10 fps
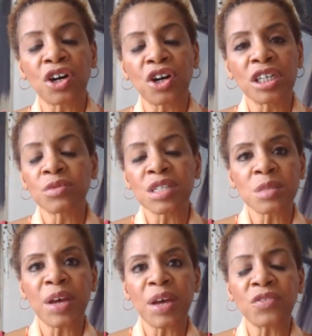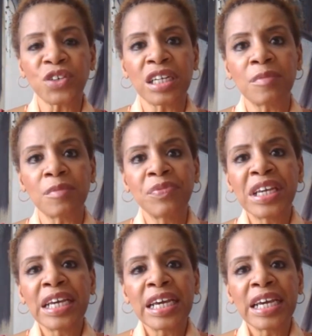regard and respect for him.
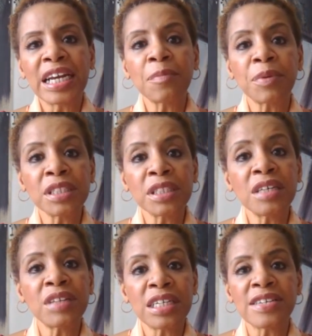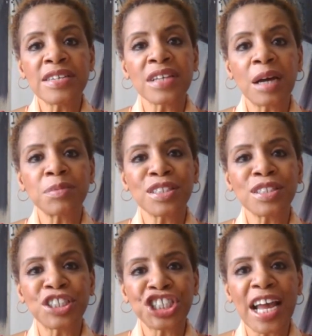And I believe that he's up
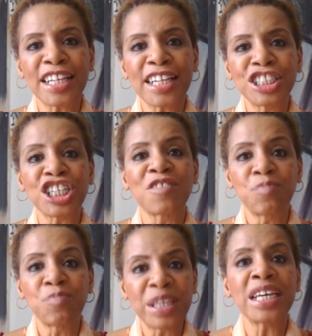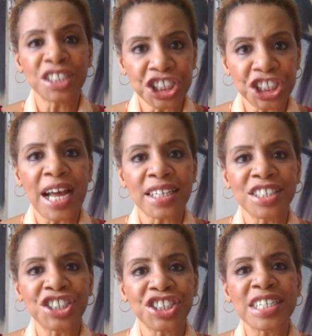to the challenge of being
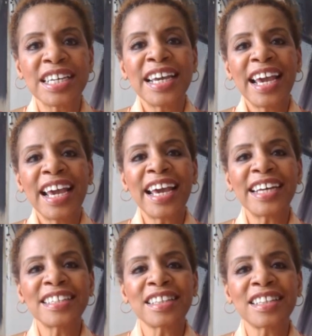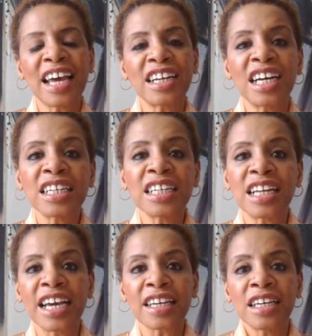challenged, and that
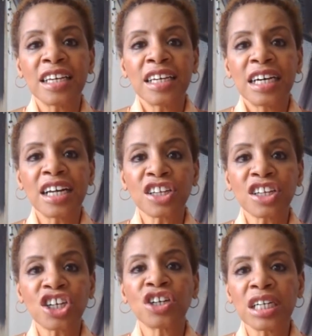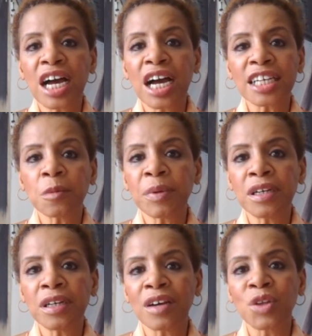unlike uh, the current
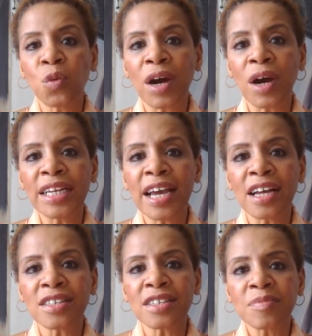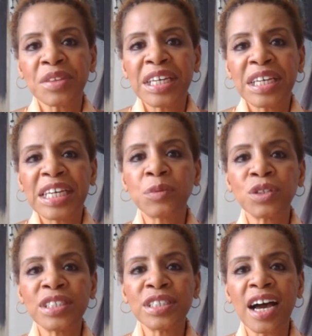occupant of the White House, he
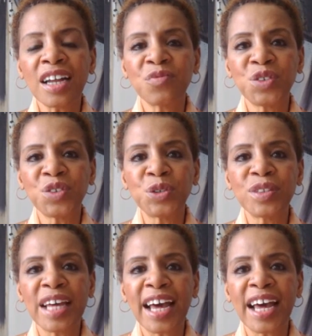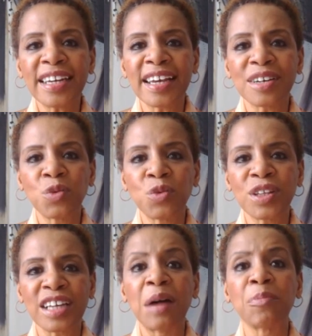will not view that at,
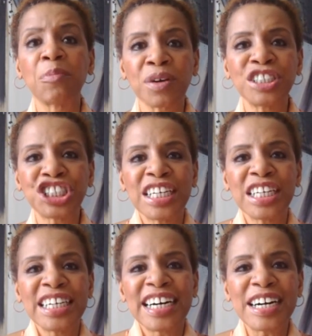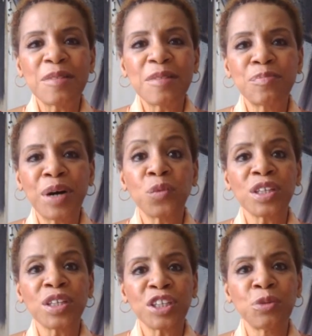with umbrage, um,
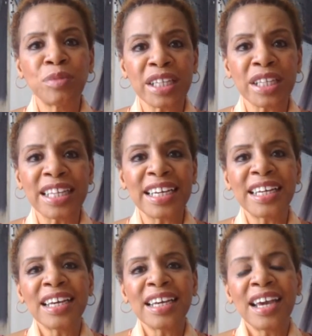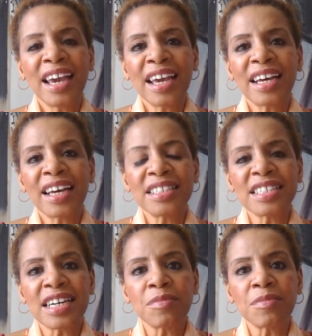but with humility
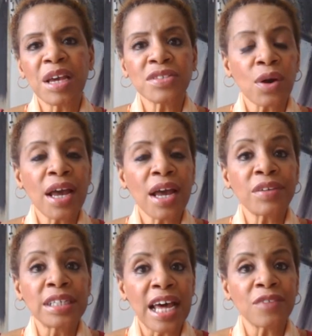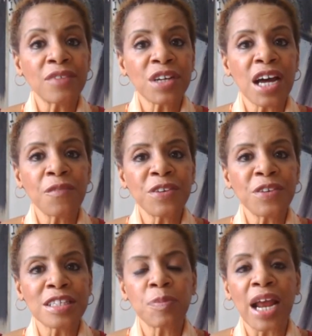and, um, and so I have a lot of
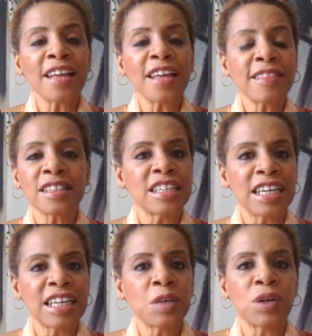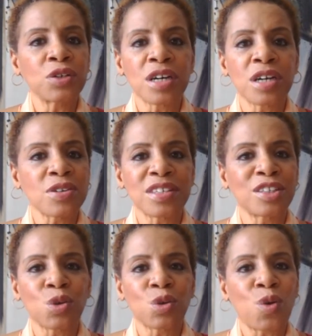confidence, but I think that anyone who goes
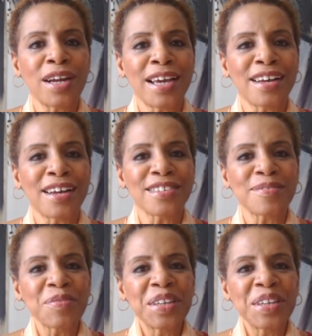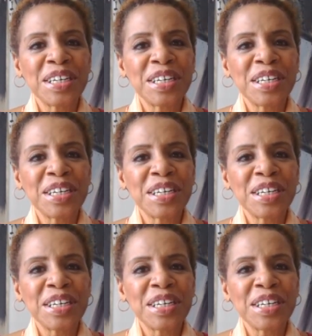into the White House